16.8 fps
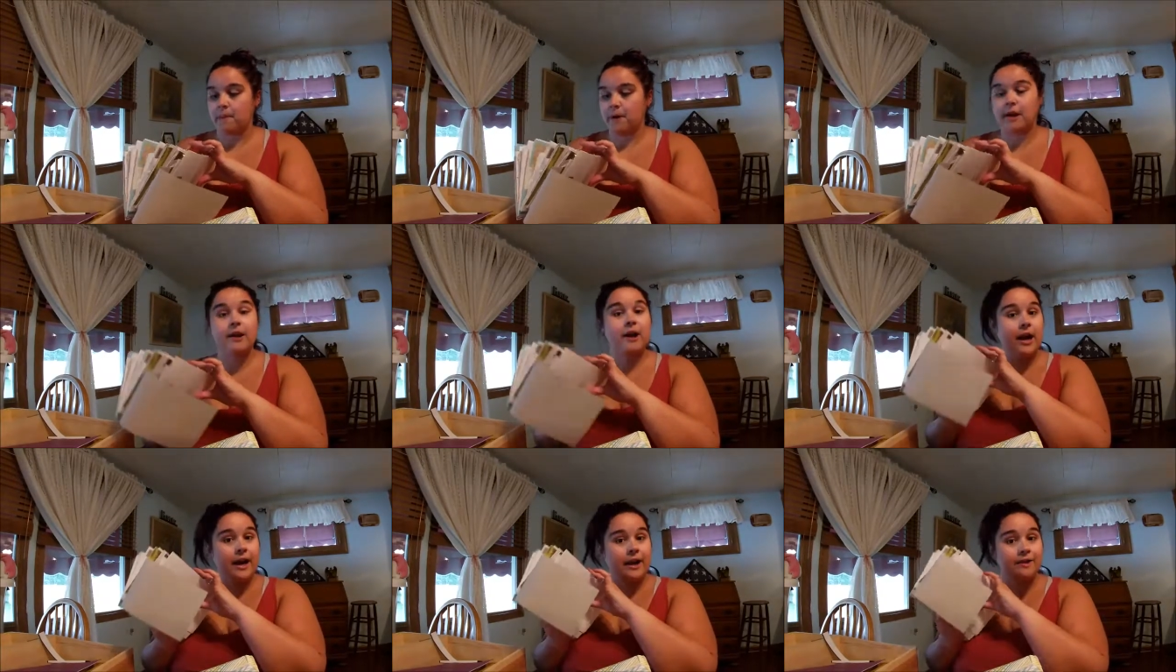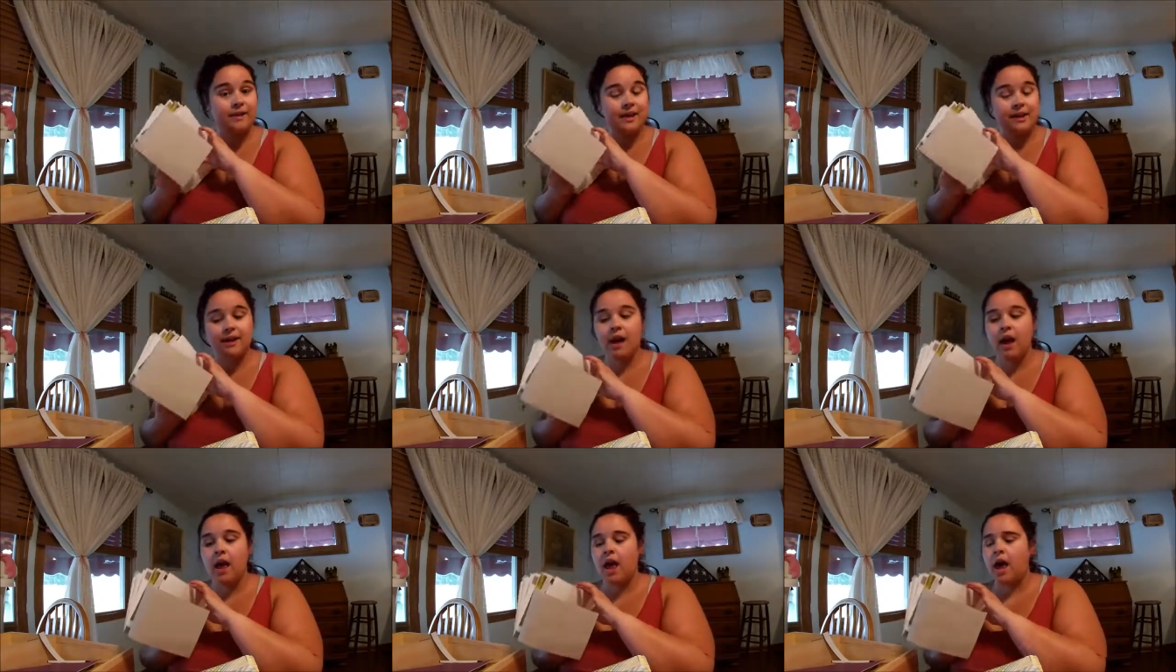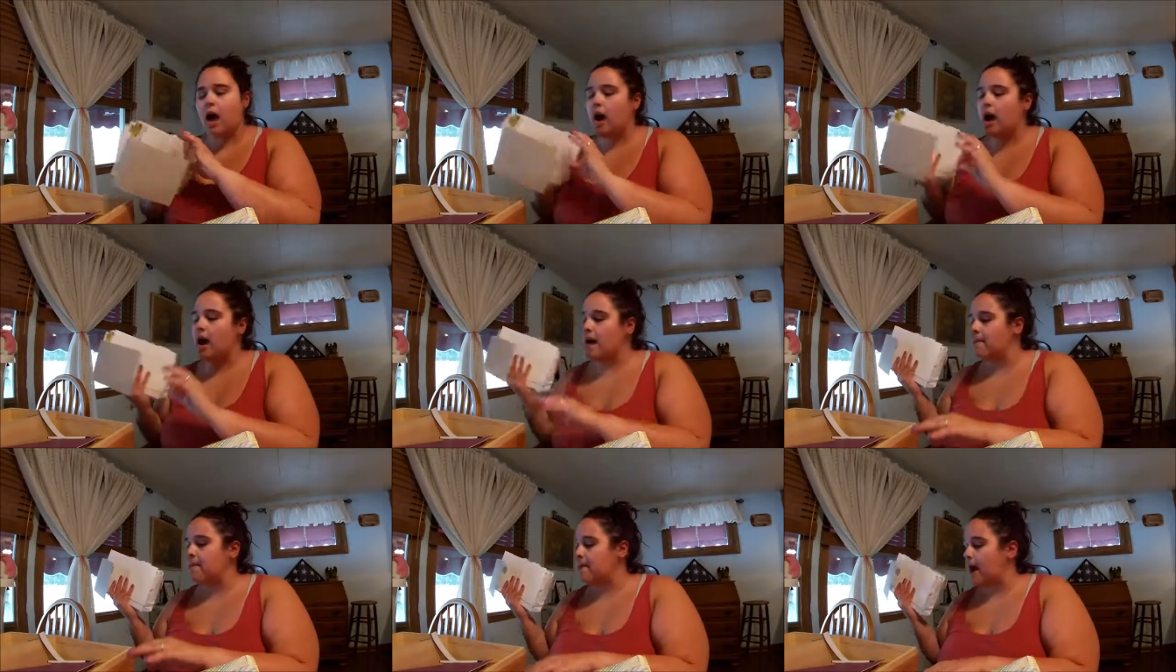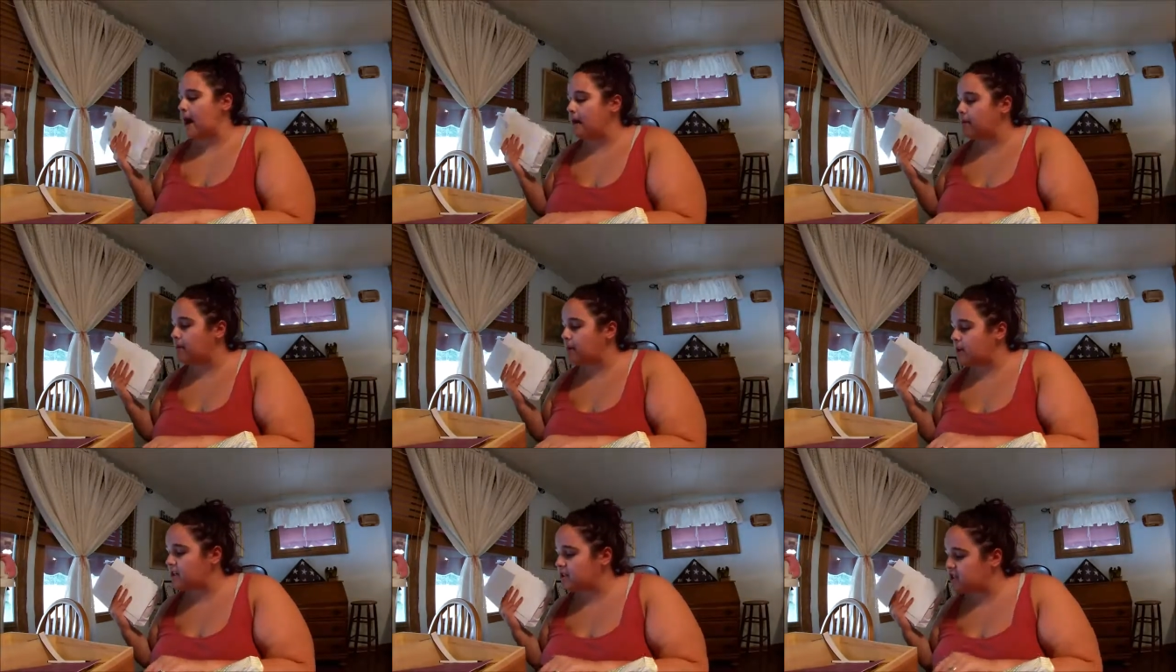pretty crazy. Um, I
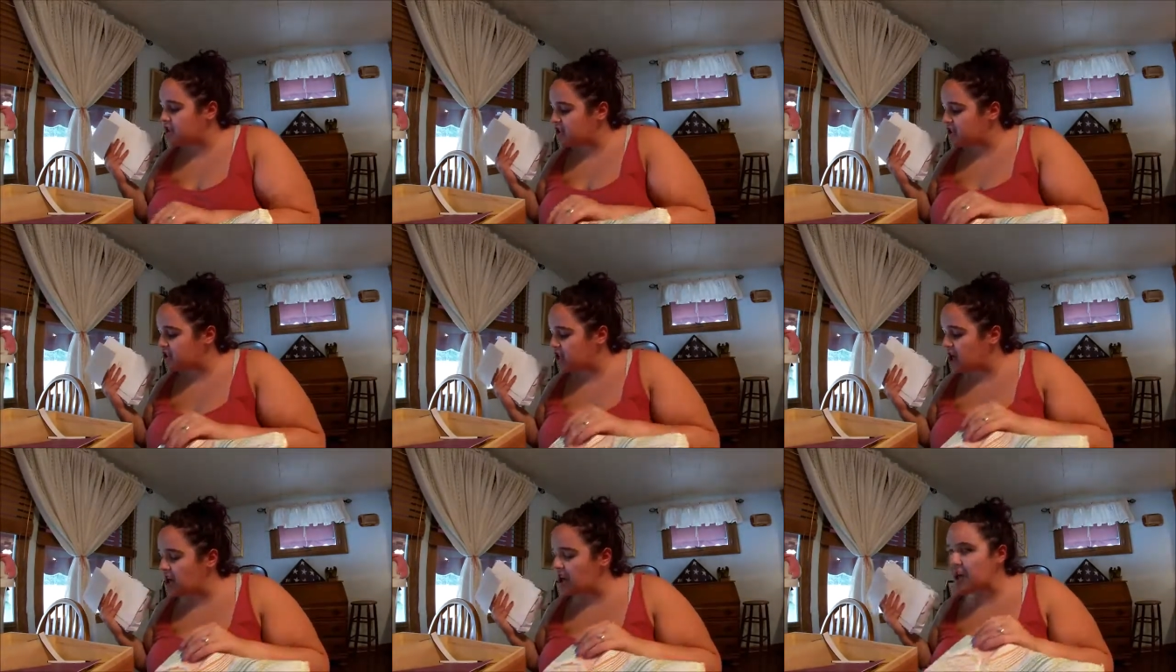watch